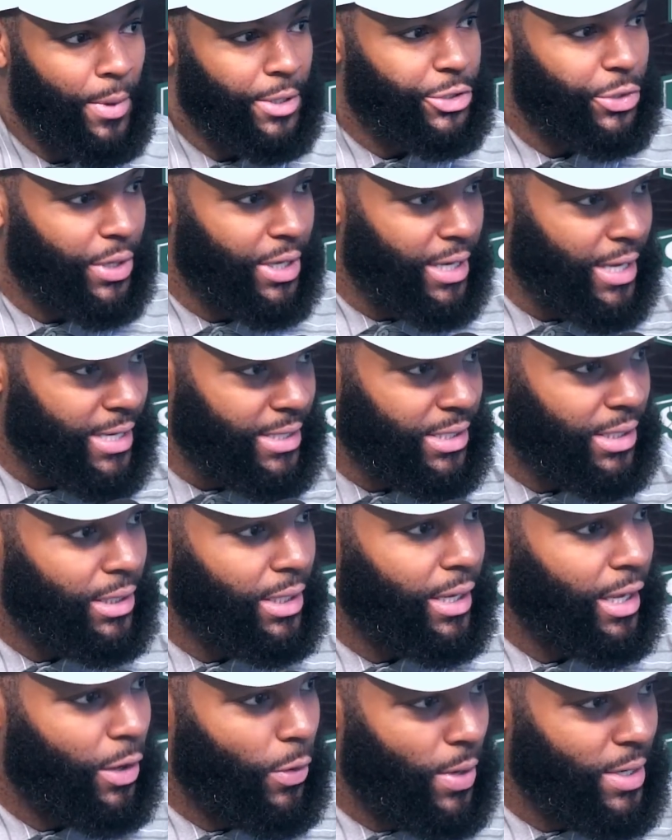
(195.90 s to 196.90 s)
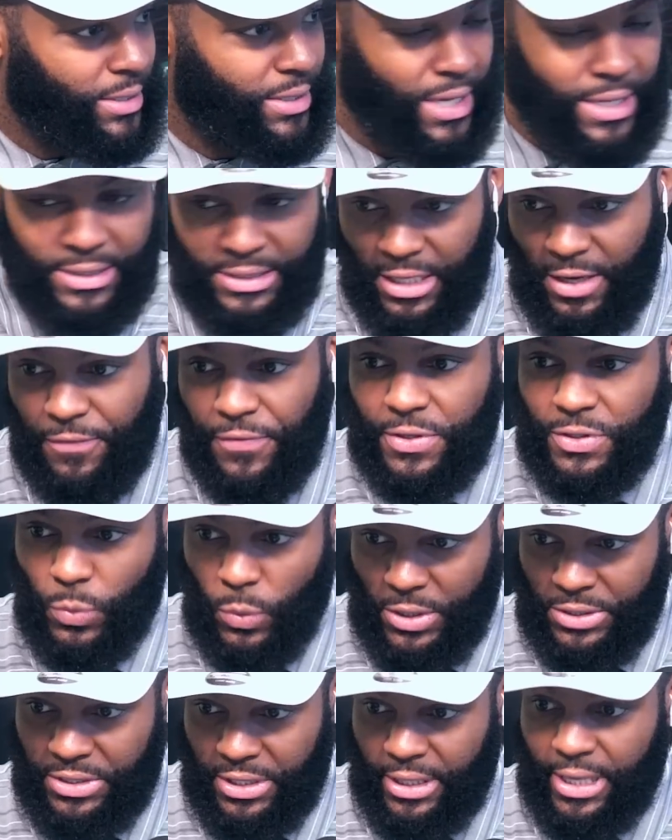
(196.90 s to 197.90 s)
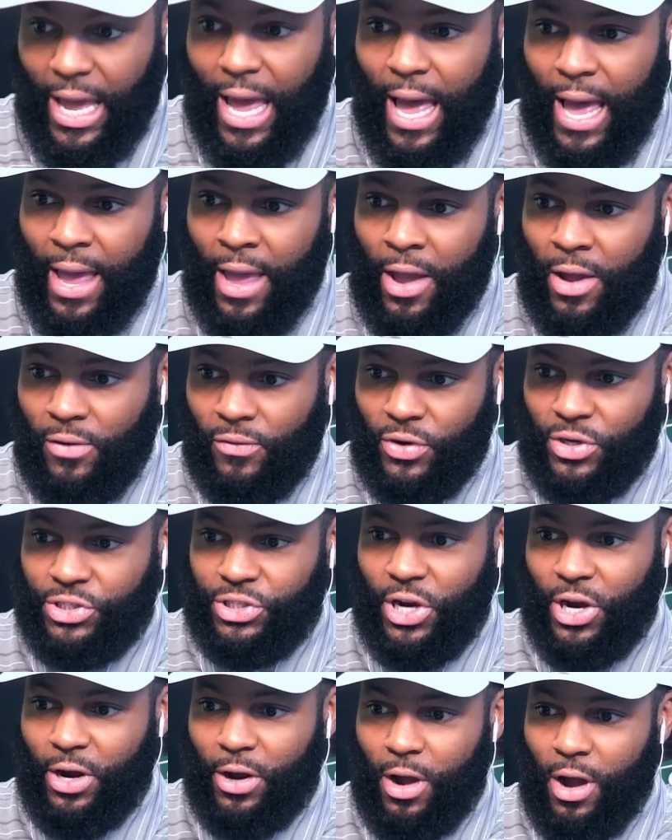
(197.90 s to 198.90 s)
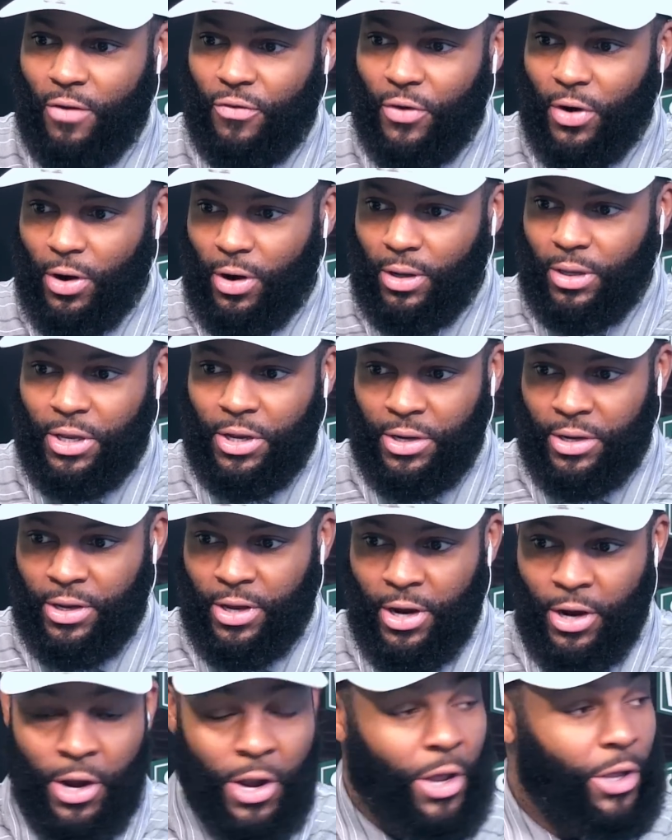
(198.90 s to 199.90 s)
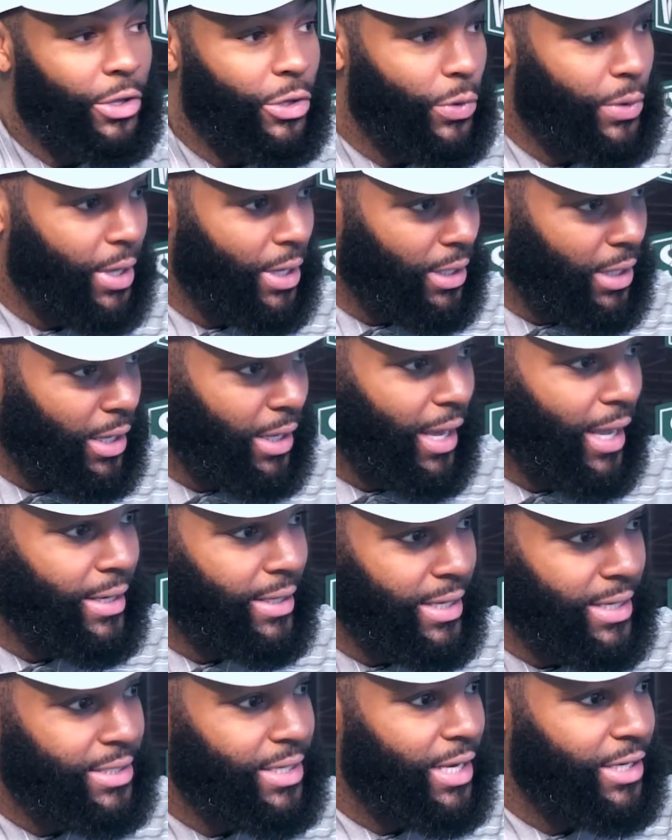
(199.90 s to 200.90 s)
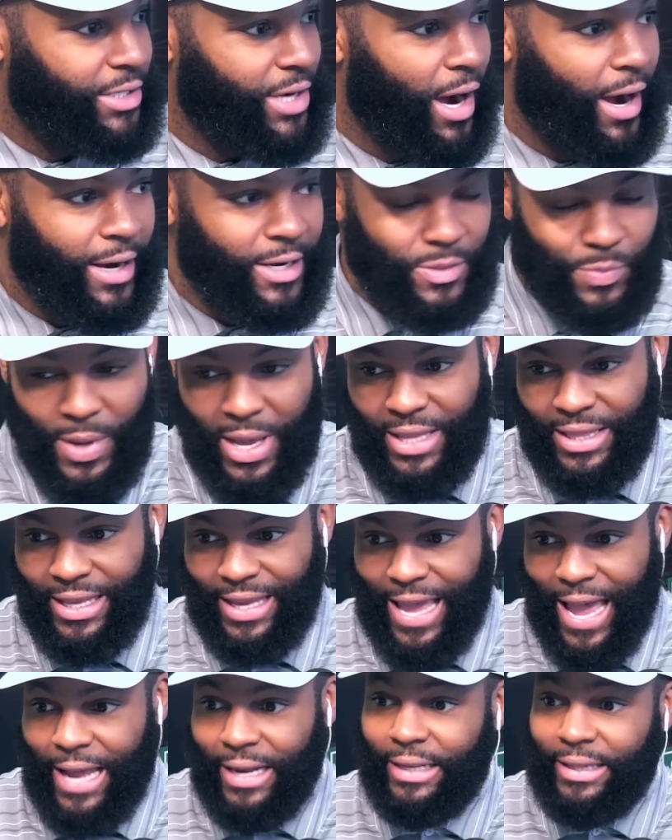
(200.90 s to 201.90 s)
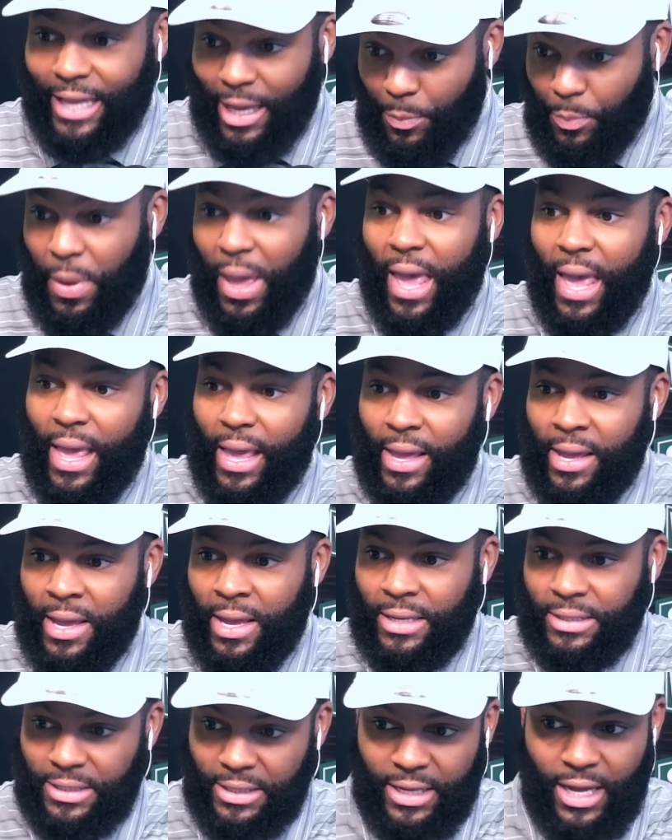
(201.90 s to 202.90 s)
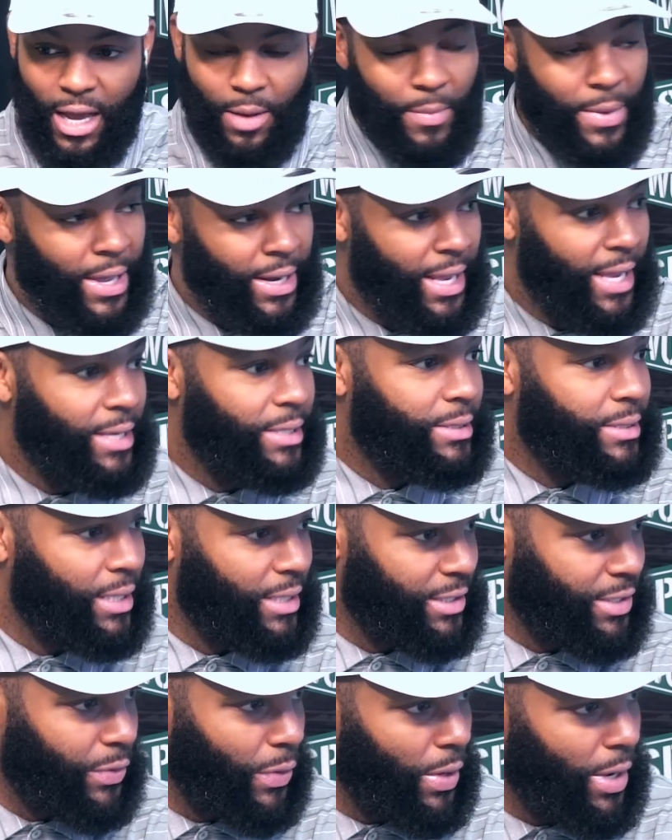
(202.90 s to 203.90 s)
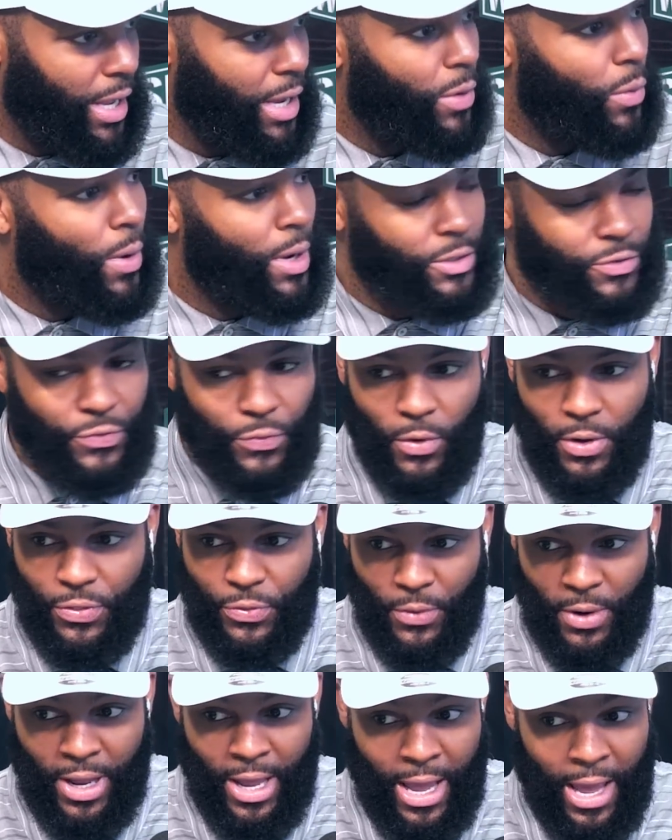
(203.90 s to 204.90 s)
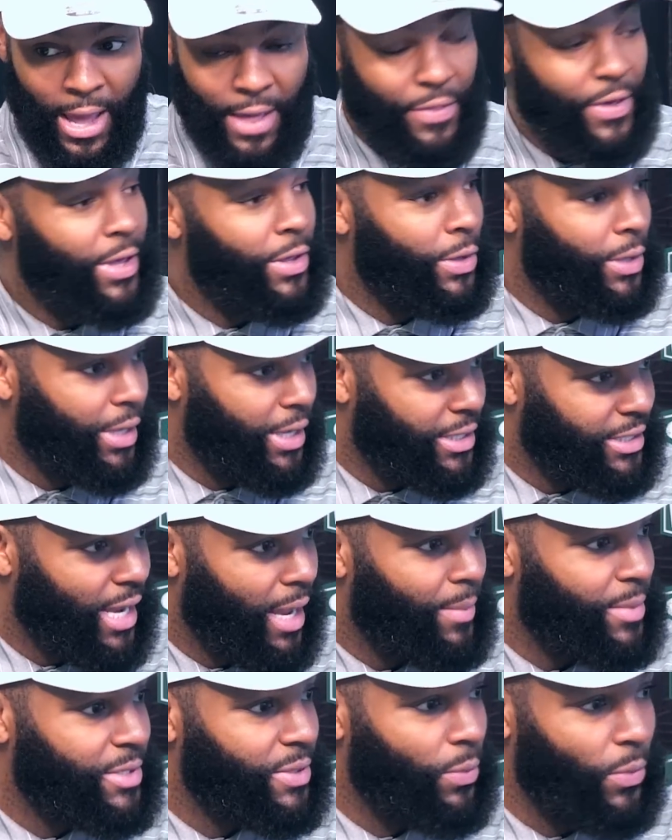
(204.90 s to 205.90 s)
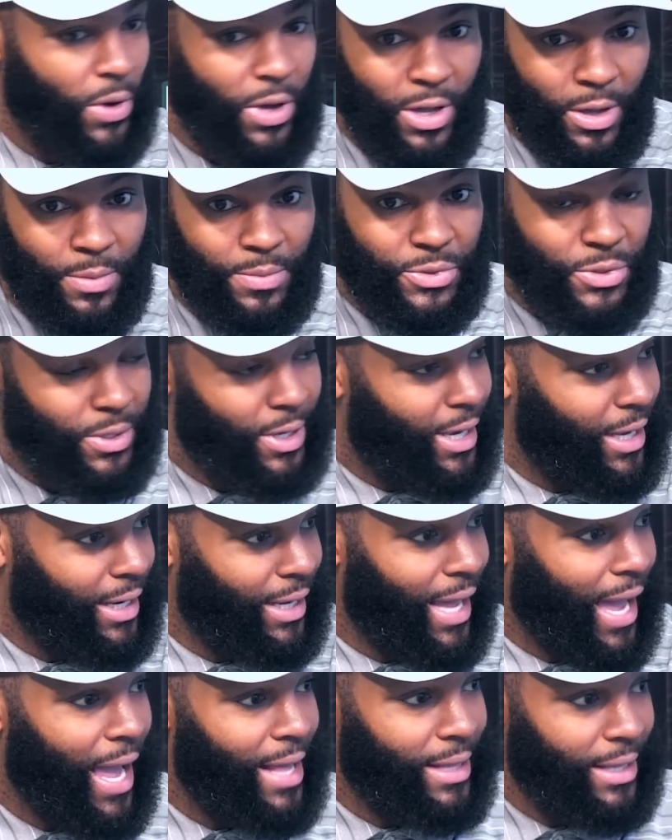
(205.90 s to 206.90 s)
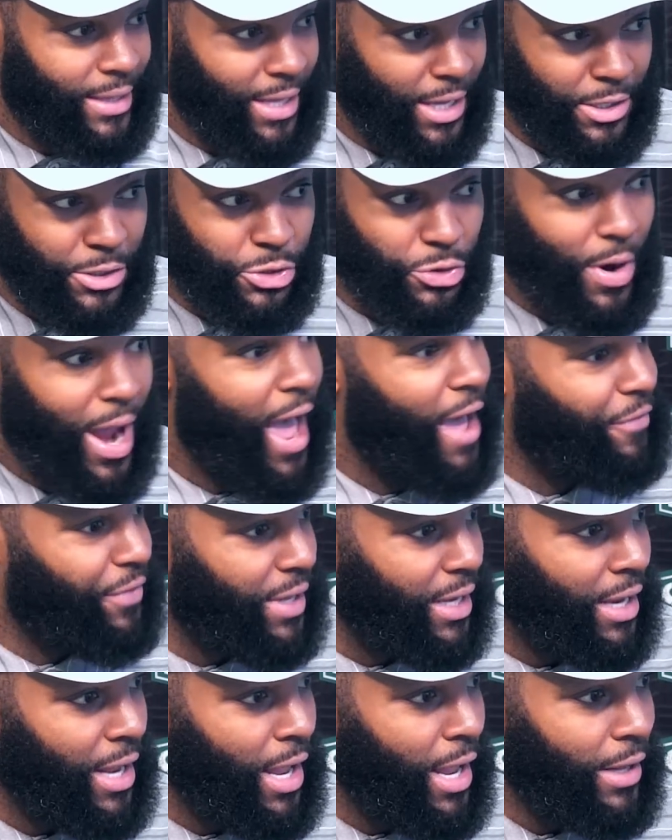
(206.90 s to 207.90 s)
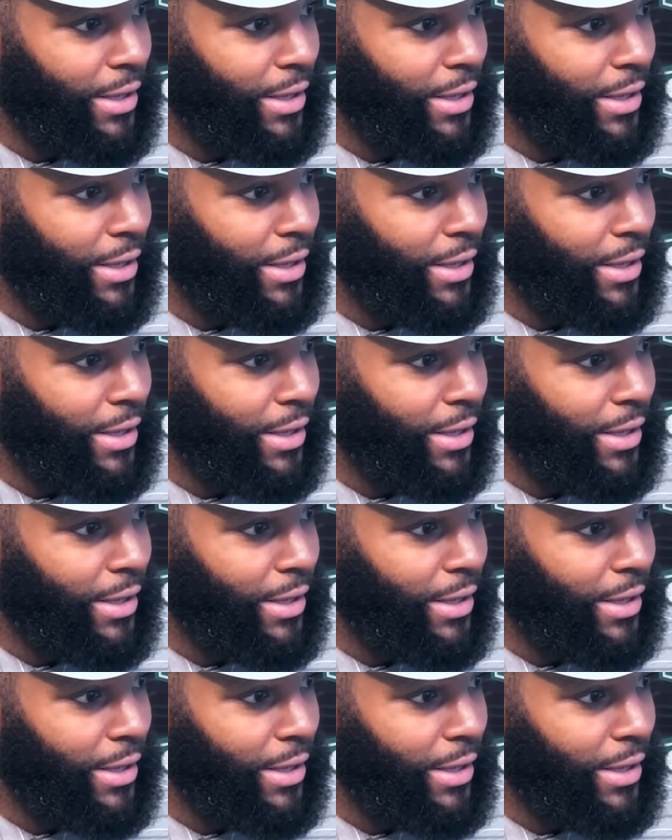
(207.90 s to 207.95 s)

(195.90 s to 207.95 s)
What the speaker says: But you can easily look at Quintez Cephas was the guy for Jared Goff early in the year. You can look at DJ Chark as being the guy that they paid to come in. He's 6'3". He runs 4'3". And then you look at Jameson Williams. You look at a guy that they drafted.